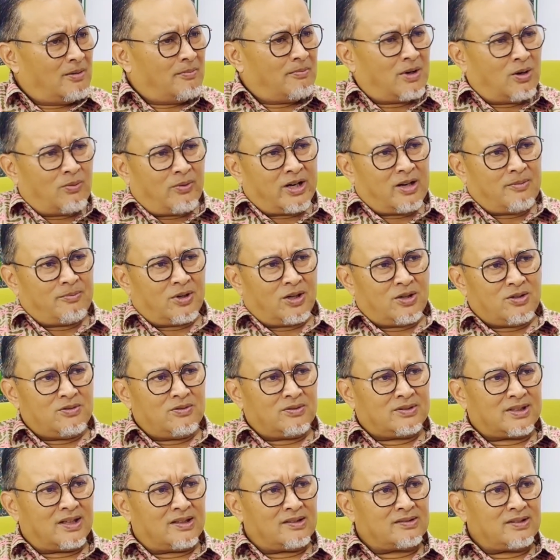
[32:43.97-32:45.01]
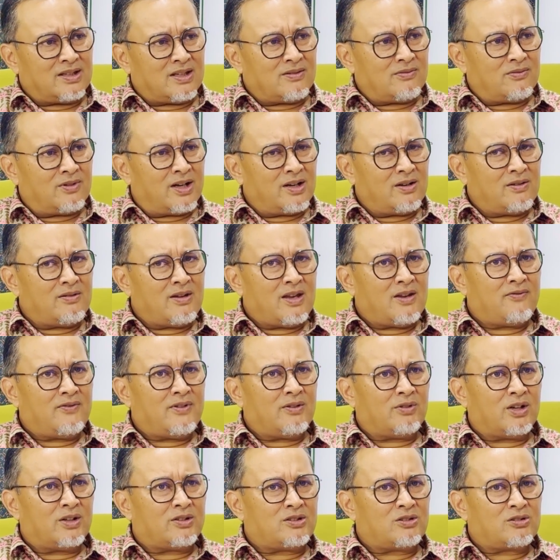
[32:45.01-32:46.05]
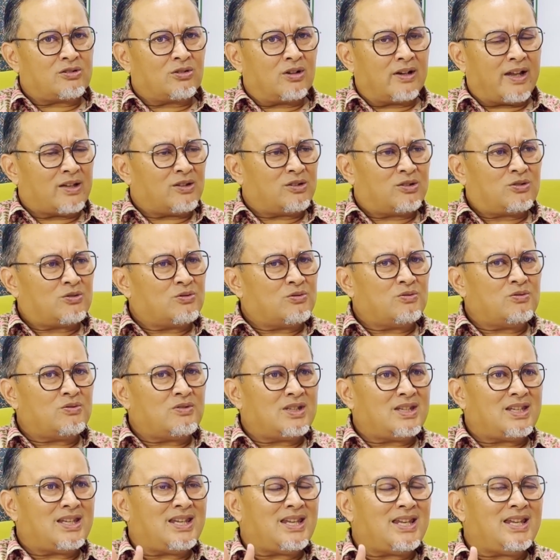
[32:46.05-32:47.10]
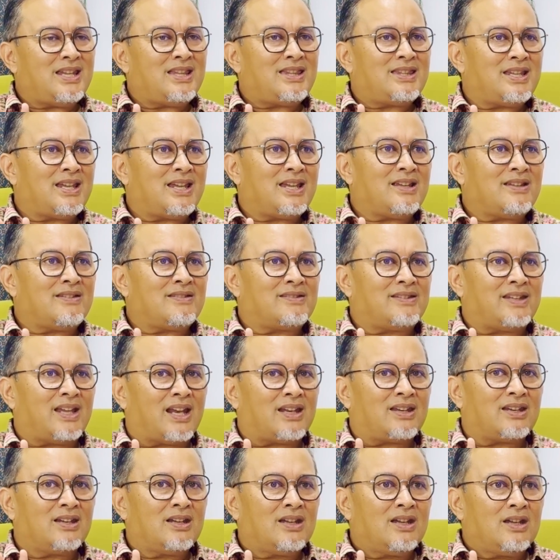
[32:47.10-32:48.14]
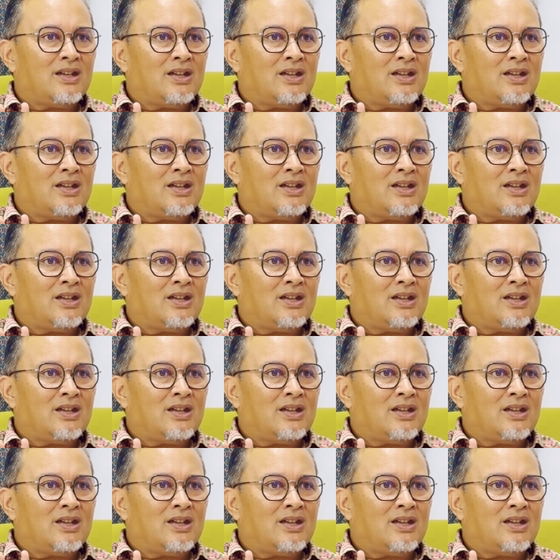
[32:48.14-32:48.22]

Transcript: But what about you, Tan Sri? What if there were sort of like two key things that